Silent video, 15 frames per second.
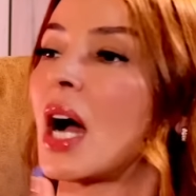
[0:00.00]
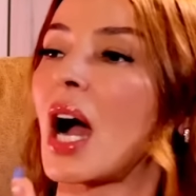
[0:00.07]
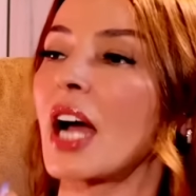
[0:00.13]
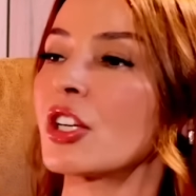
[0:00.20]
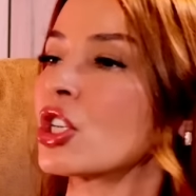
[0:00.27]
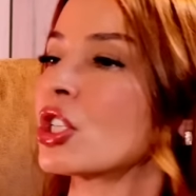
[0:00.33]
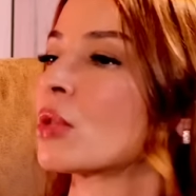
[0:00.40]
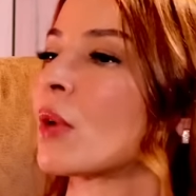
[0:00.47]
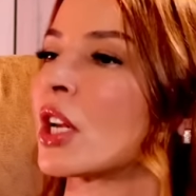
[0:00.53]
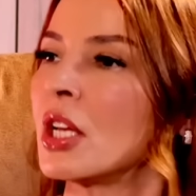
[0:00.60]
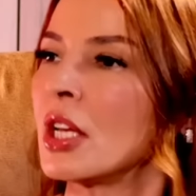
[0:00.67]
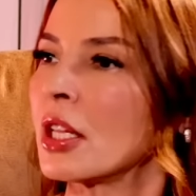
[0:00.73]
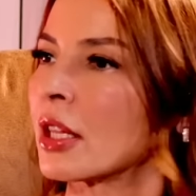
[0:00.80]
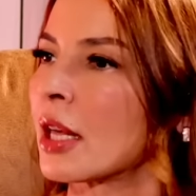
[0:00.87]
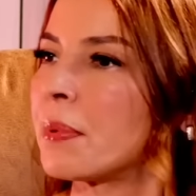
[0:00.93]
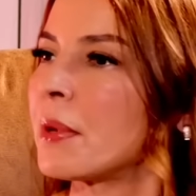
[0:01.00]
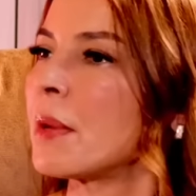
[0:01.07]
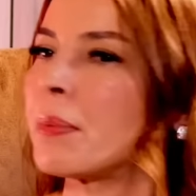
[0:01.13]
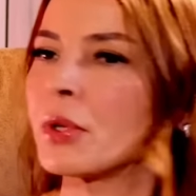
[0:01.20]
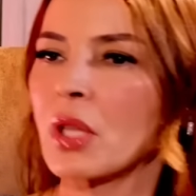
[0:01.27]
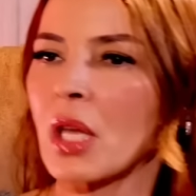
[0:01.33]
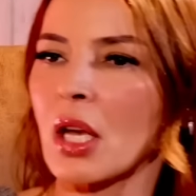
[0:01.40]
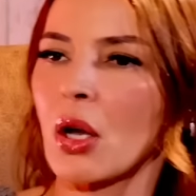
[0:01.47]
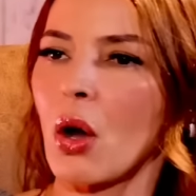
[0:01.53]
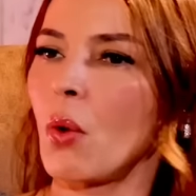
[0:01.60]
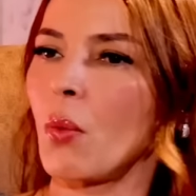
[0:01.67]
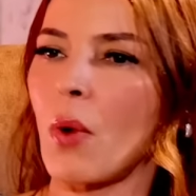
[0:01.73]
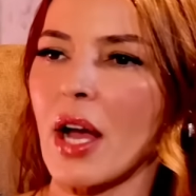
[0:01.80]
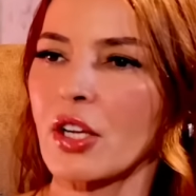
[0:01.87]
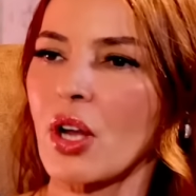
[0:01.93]
I just want, like, people think, oh,
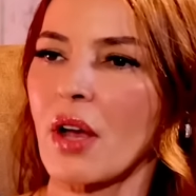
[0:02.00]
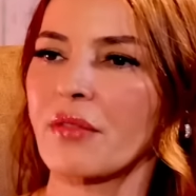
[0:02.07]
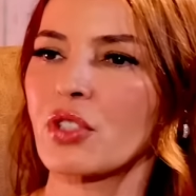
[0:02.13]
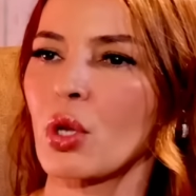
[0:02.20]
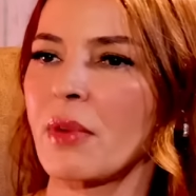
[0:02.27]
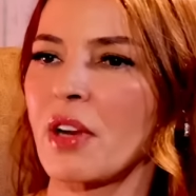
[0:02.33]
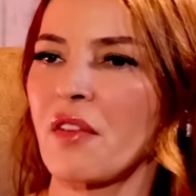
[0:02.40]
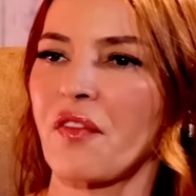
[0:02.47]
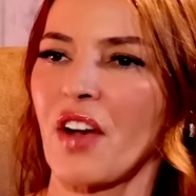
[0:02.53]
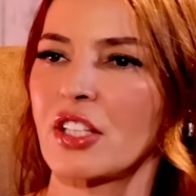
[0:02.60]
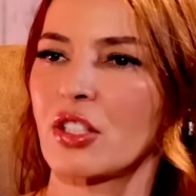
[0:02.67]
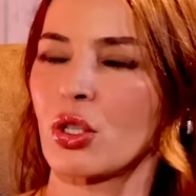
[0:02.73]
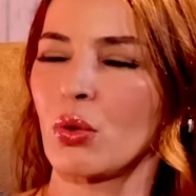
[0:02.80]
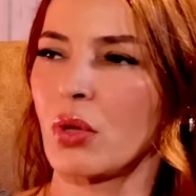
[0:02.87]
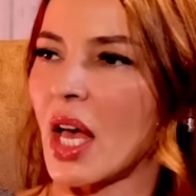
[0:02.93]
why do you have so many fights? You